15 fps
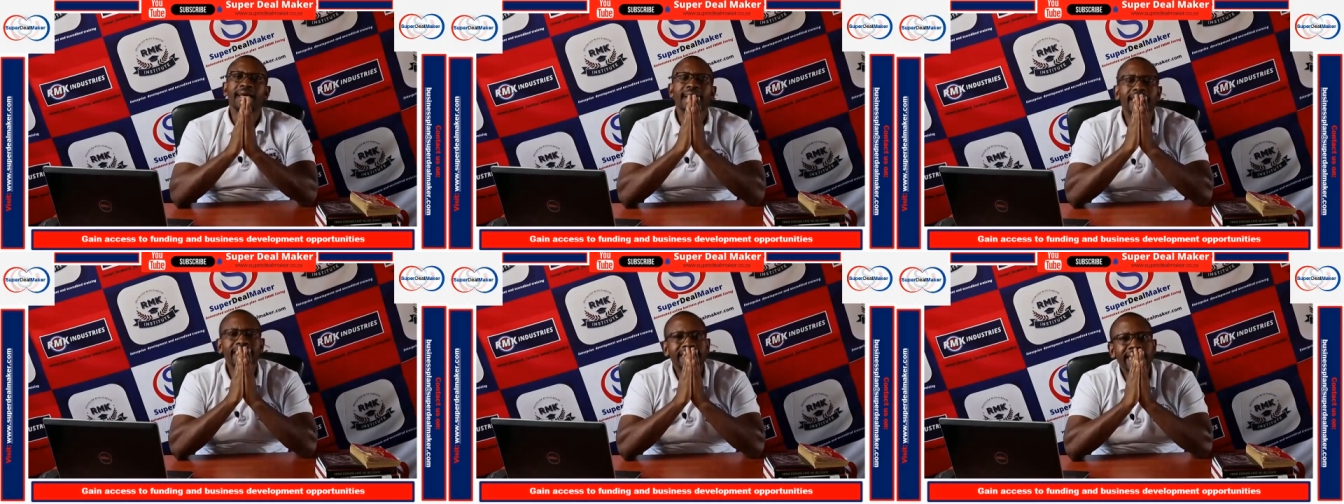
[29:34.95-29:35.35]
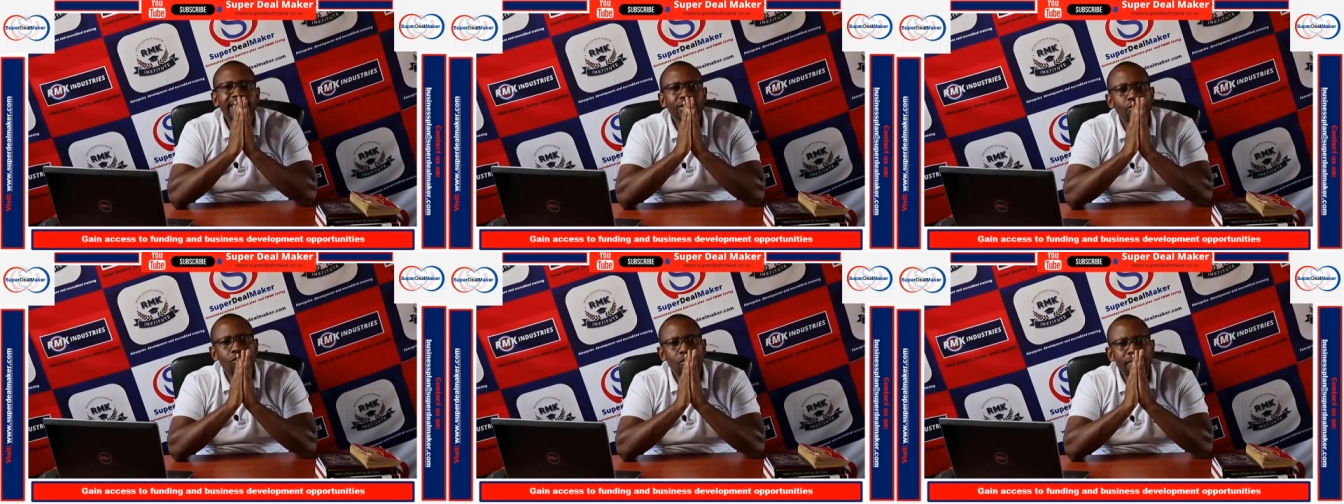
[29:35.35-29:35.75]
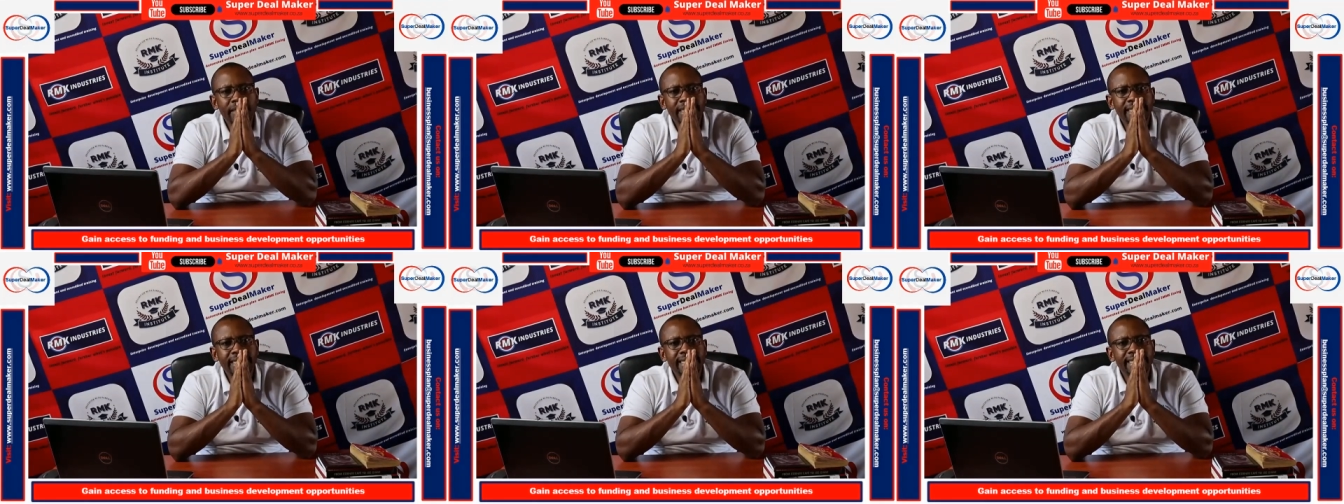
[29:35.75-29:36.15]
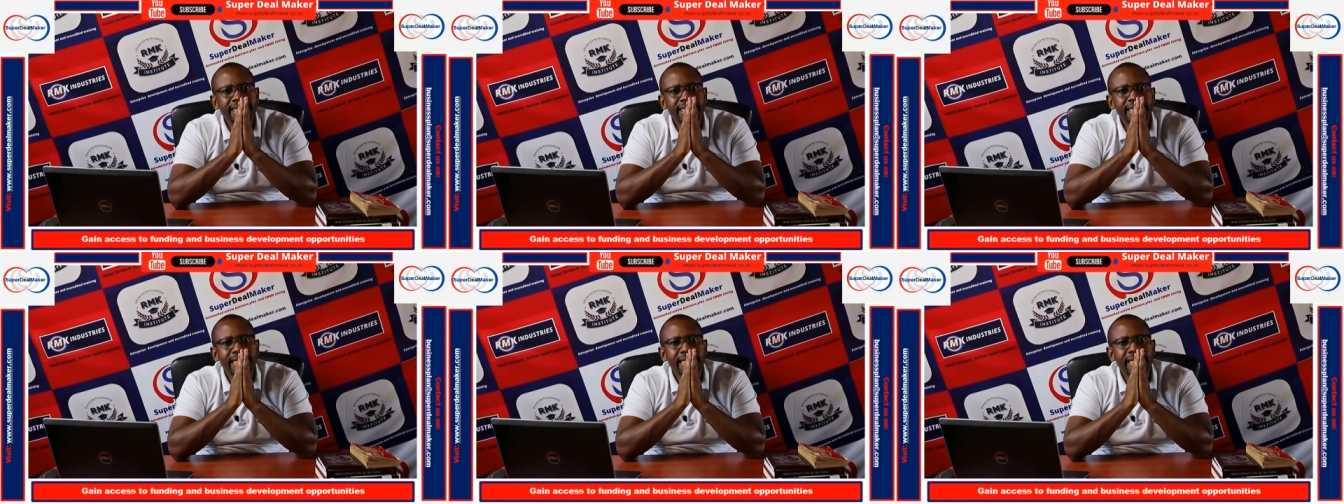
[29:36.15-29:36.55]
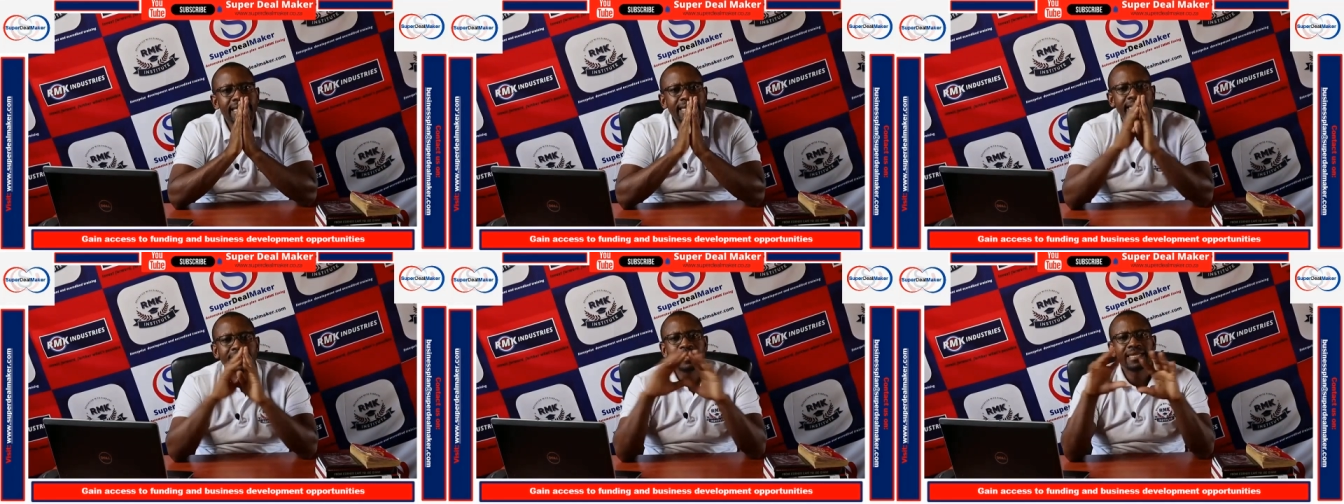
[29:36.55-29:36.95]
A training committee is a
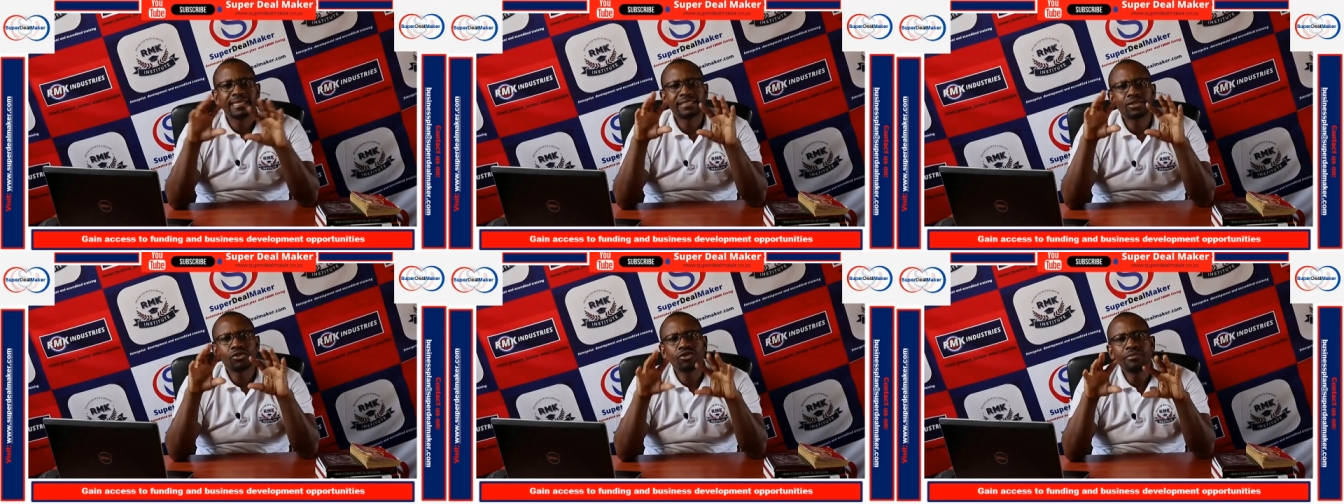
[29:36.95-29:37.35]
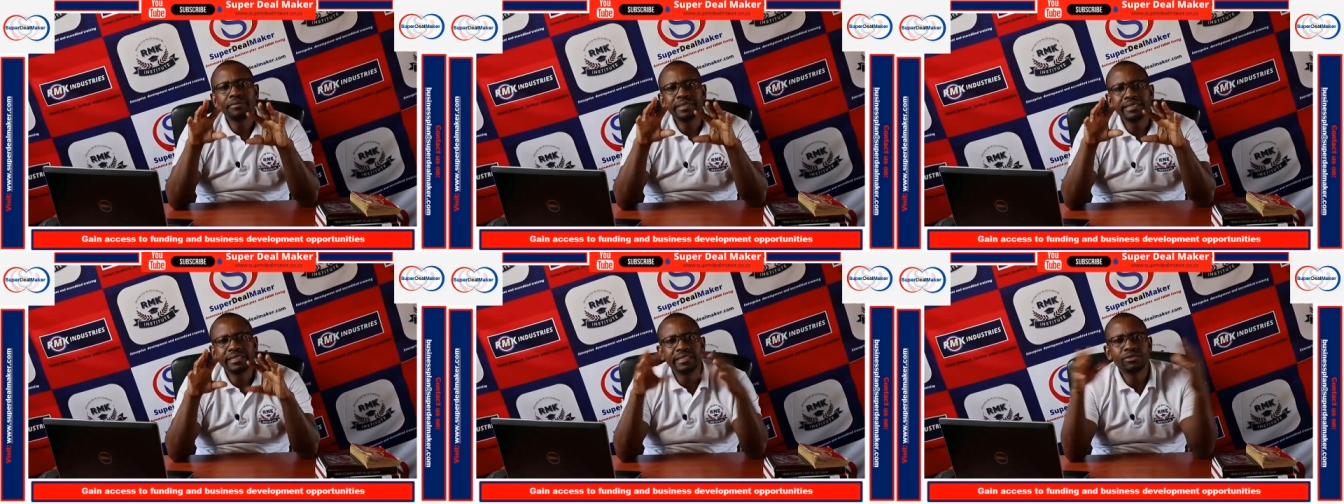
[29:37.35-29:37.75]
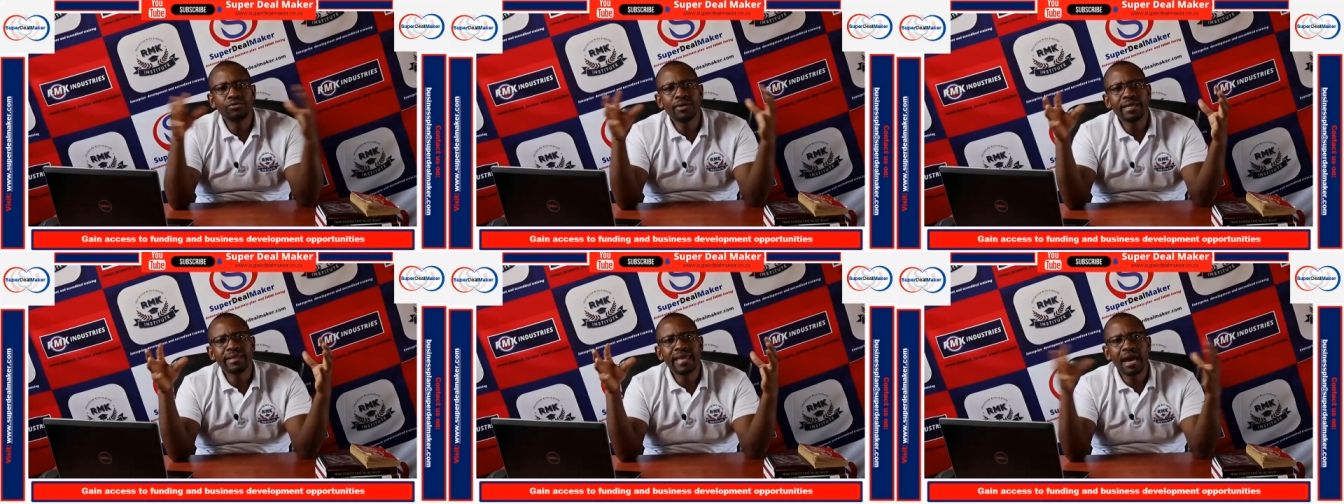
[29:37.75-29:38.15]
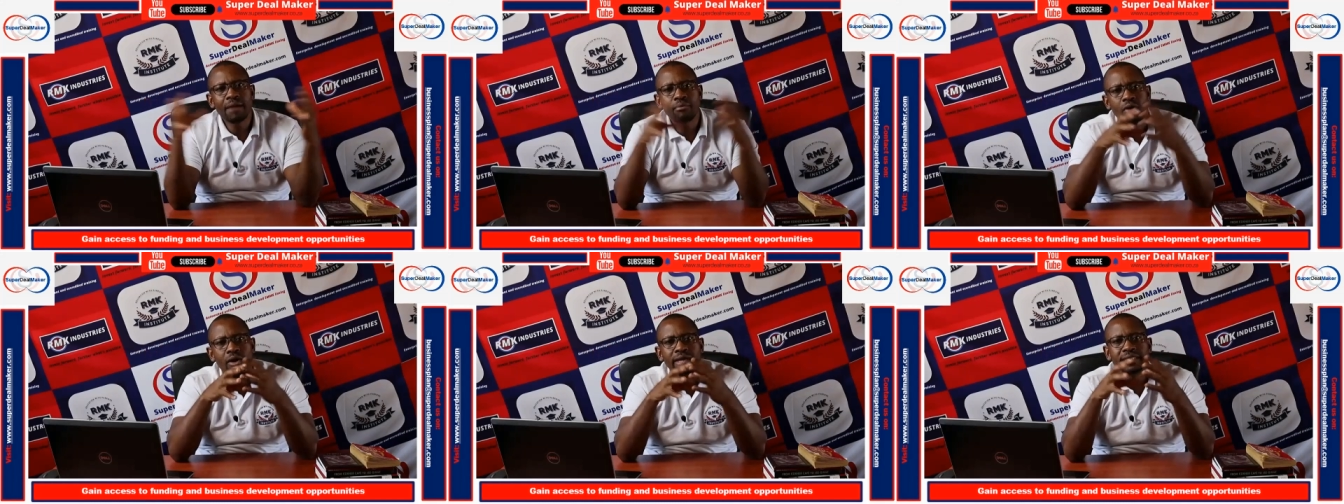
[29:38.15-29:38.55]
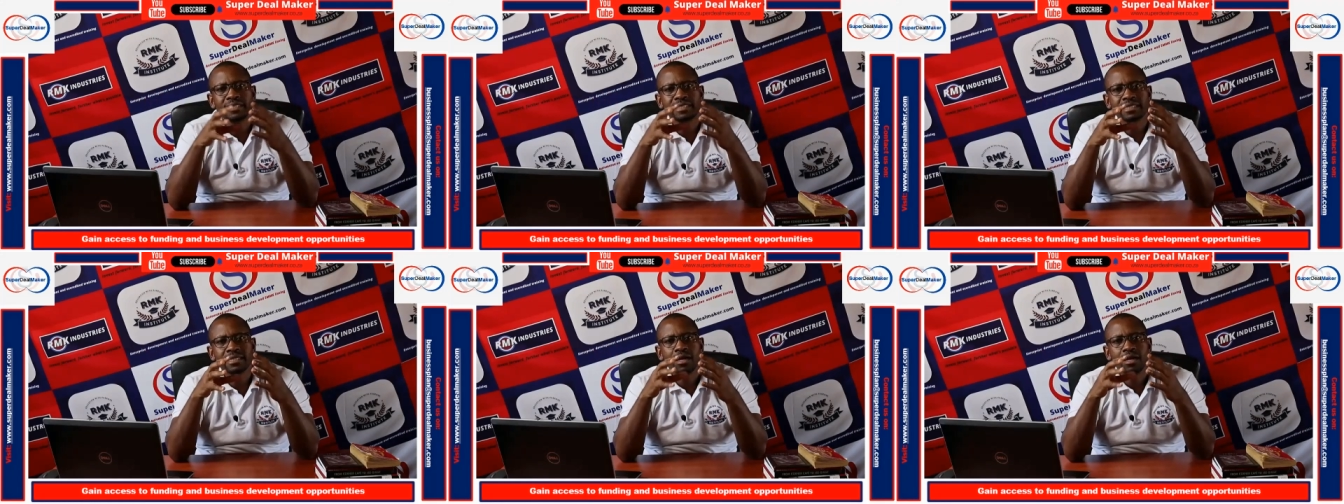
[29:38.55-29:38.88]
it's a committee where they appoint